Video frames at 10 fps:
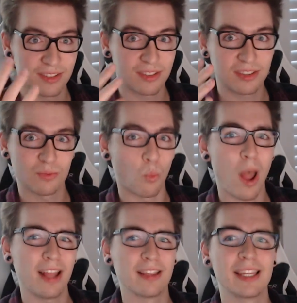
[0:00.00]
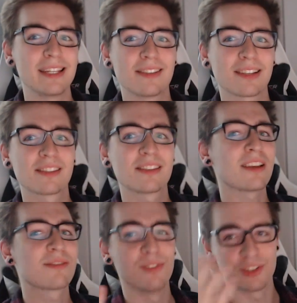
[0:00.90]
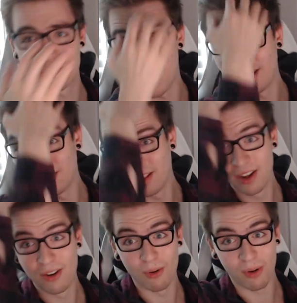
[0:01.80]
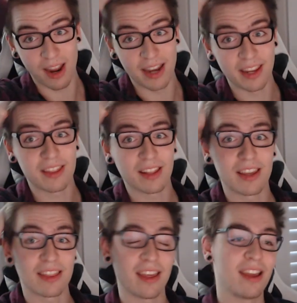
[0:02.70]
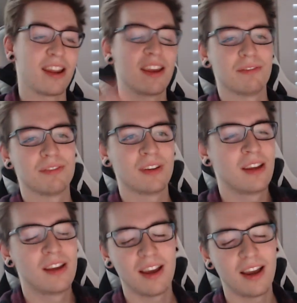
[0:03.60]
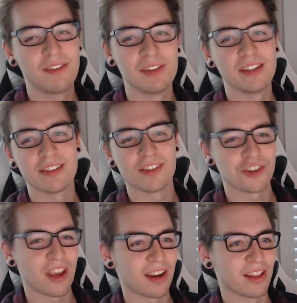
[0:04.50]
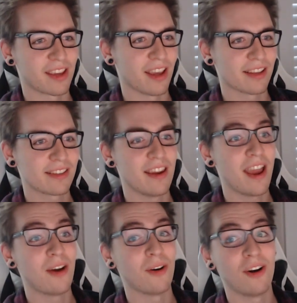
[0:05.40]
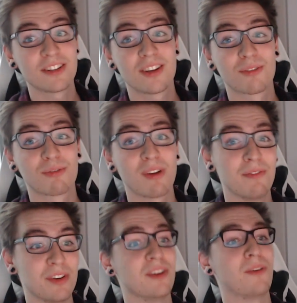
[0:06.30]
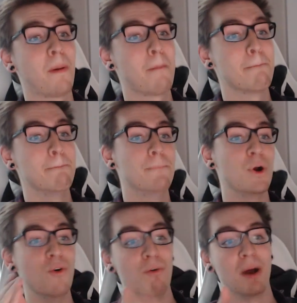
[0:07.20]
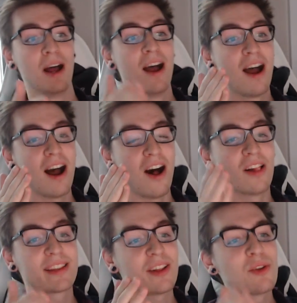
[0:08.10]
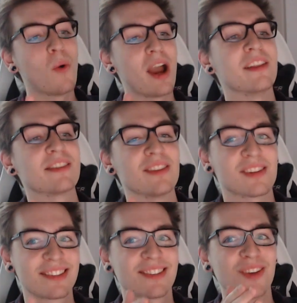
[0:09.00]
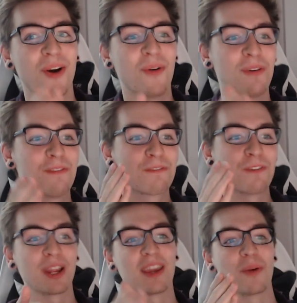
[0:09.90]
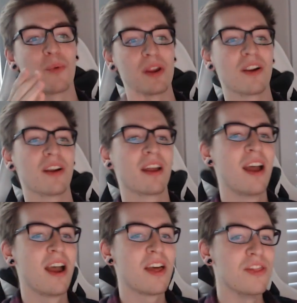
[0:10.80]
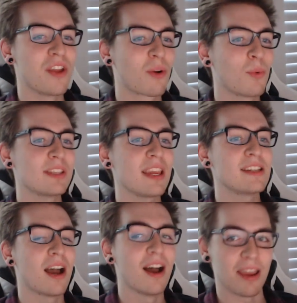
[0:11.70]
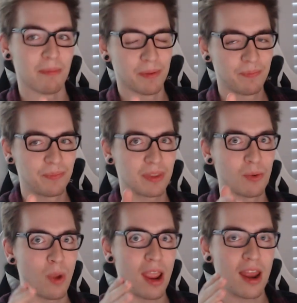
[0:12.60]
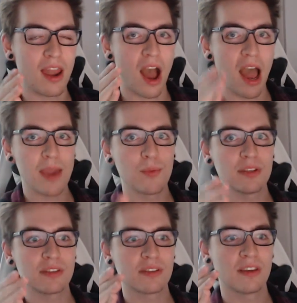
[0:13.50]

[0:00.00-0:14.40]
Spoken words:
wildly successful channel or anything like that. I have a decent channel, I guess. Now, on to the revenue. Boom. I'll tell you why this looks so freaking weird. There was a time when I was